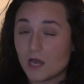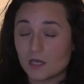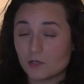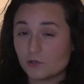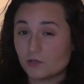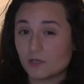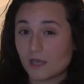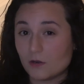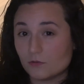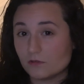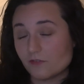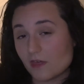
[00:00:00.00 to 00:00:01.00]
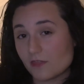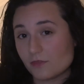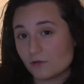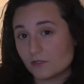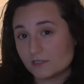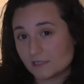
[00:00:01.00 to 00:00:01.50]
I couldn't get all of that
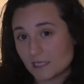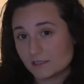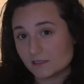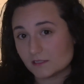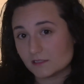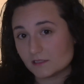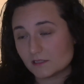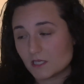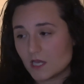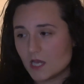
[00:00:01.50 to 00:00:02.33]
through the sensors.